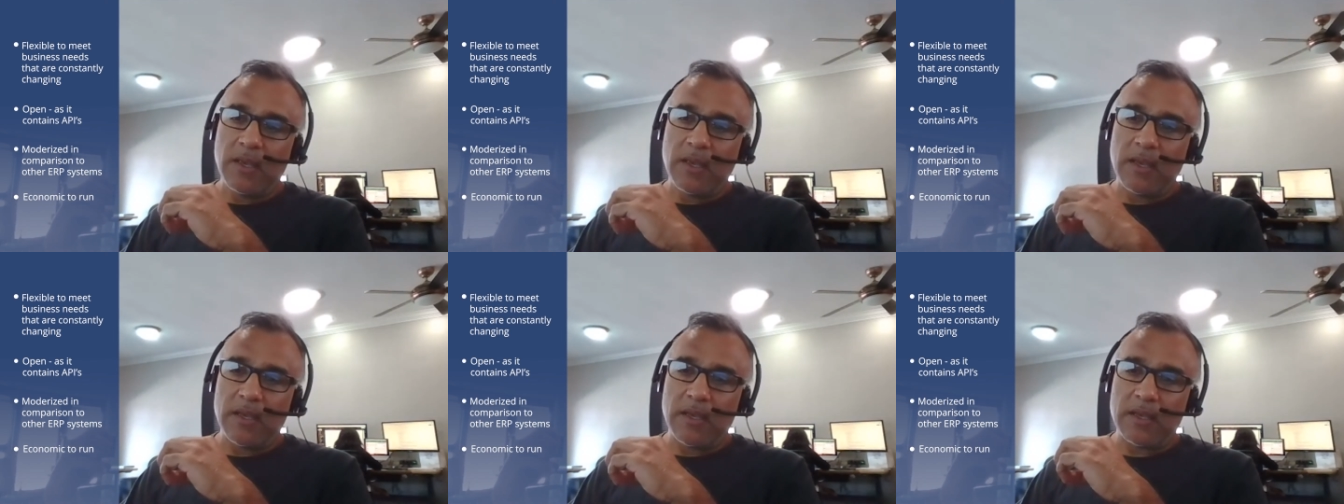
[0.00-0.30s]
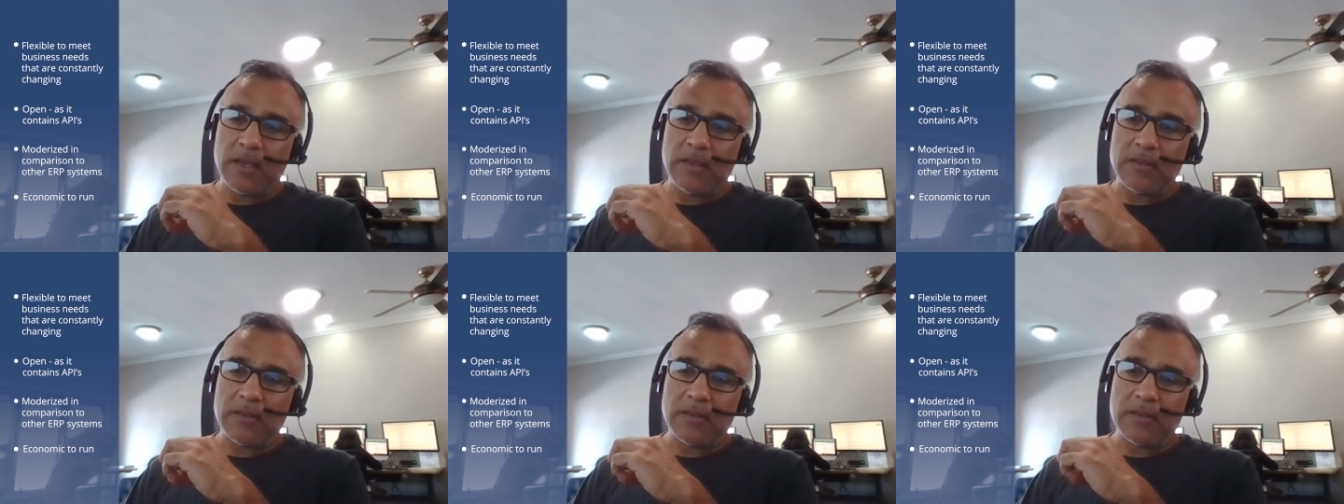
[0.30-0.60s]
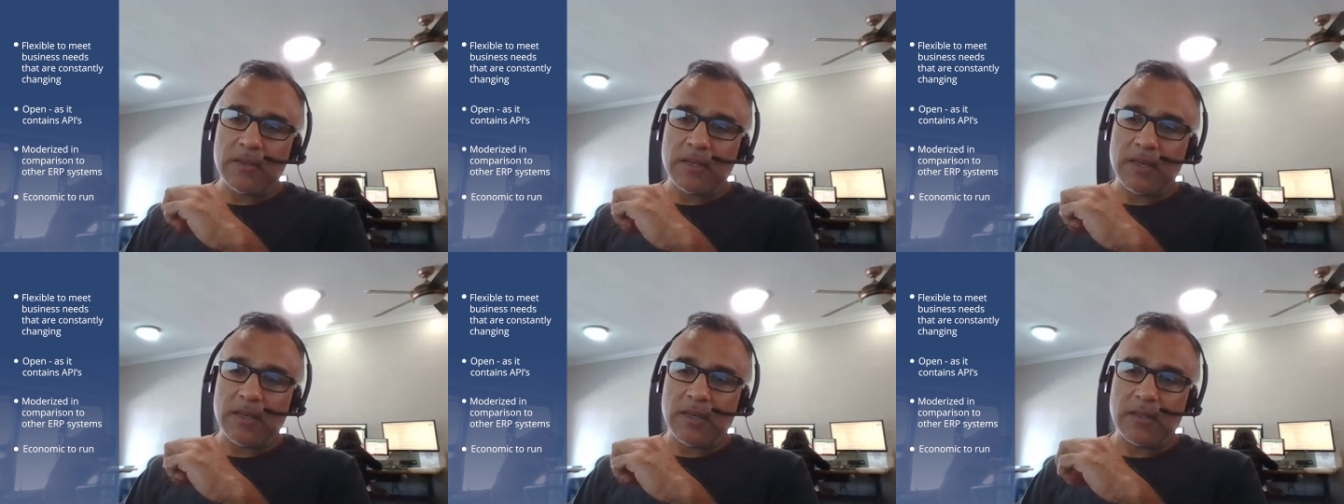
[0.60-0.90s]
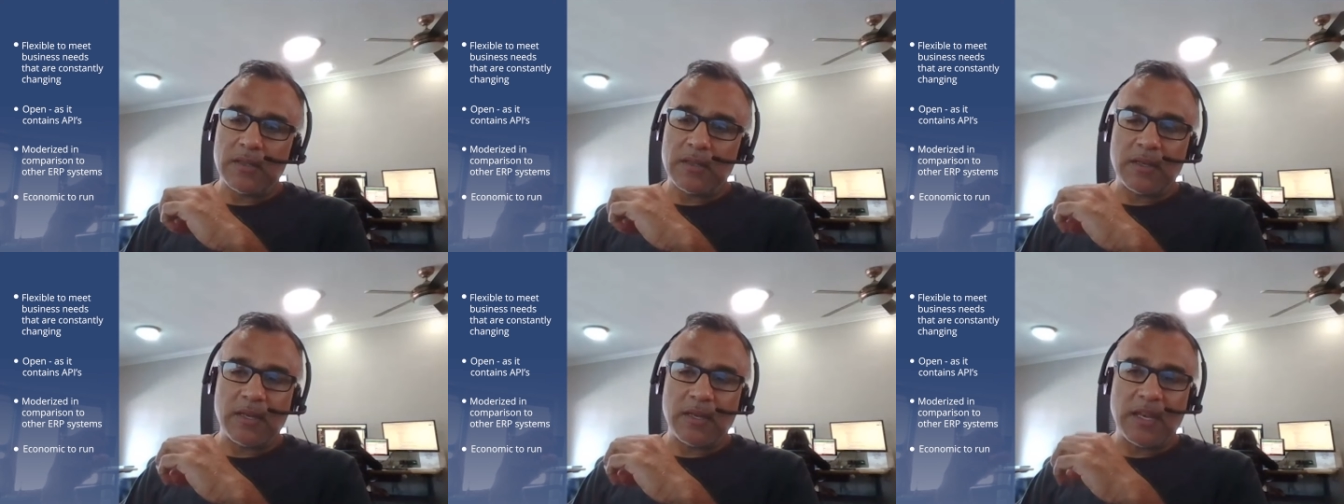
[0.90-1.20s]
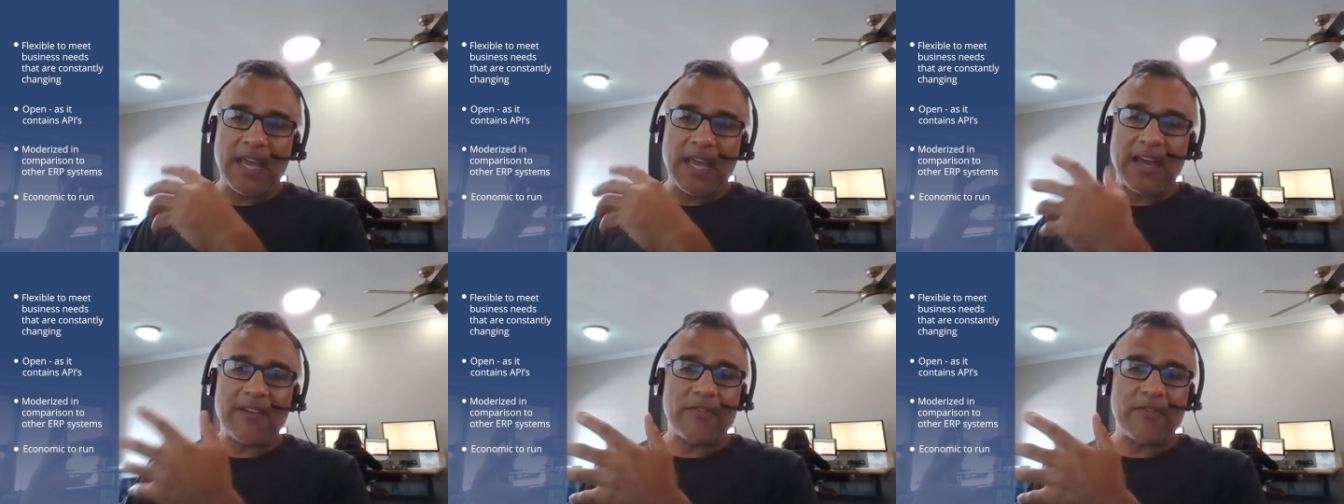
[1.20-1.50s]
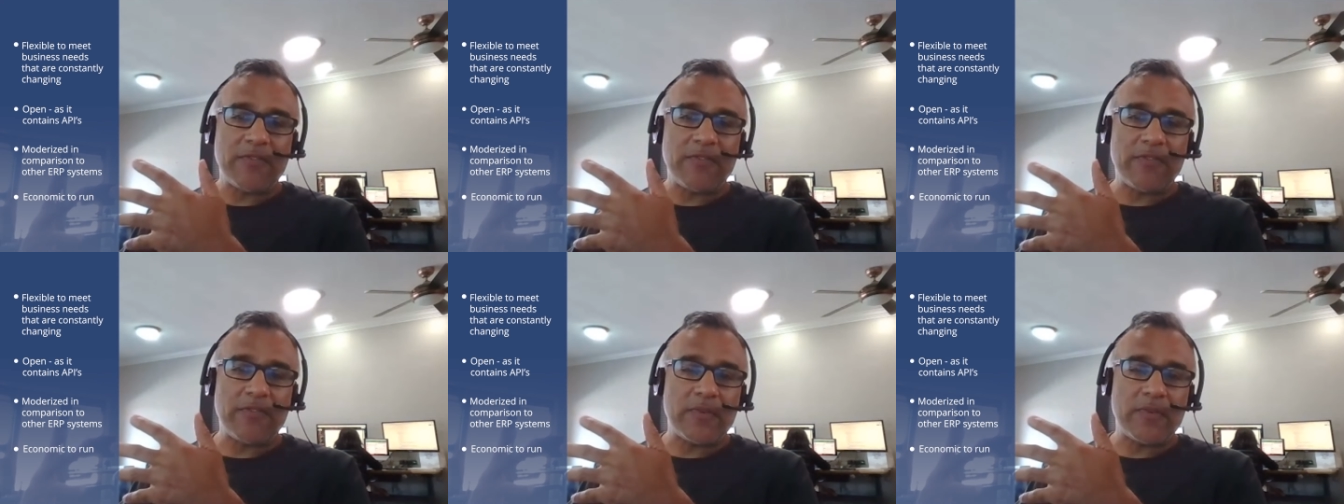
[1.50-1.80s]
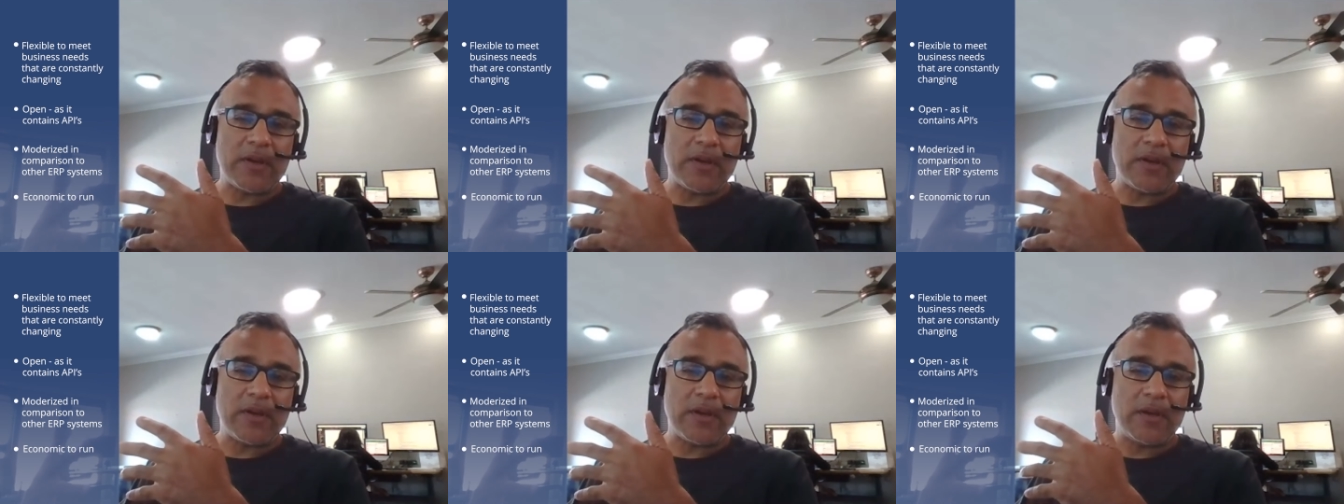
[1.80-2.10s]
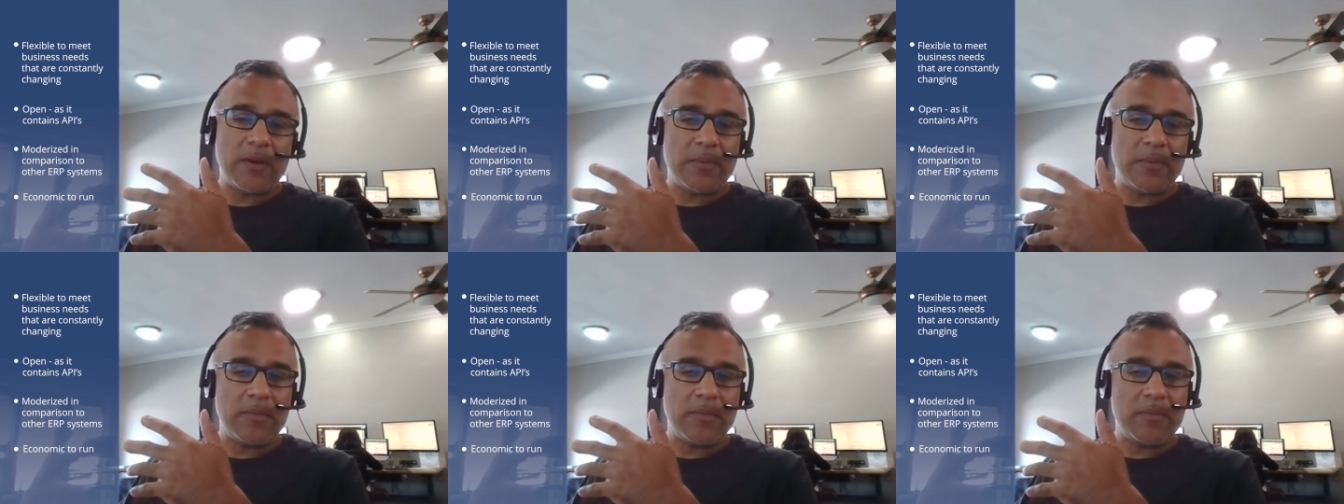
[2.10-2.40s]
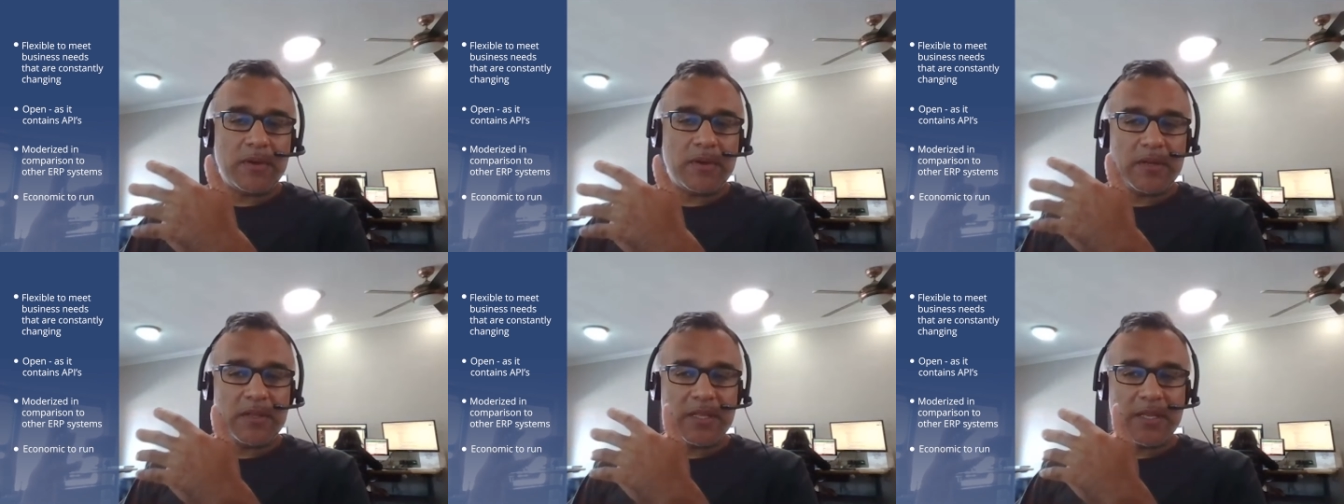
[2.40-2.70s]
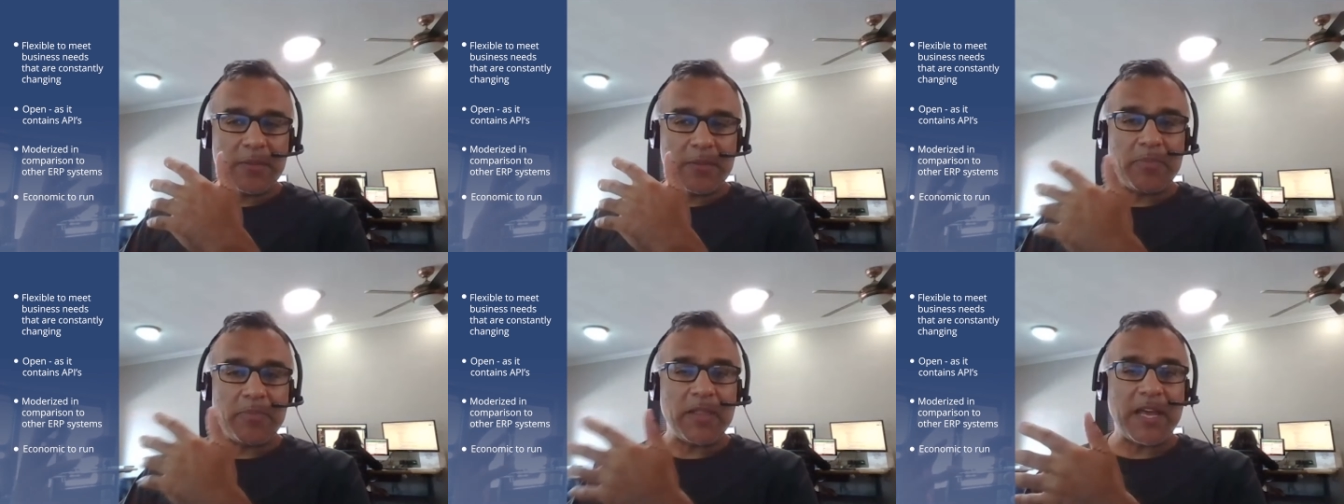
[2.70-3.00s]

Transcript: And the NAV, I think,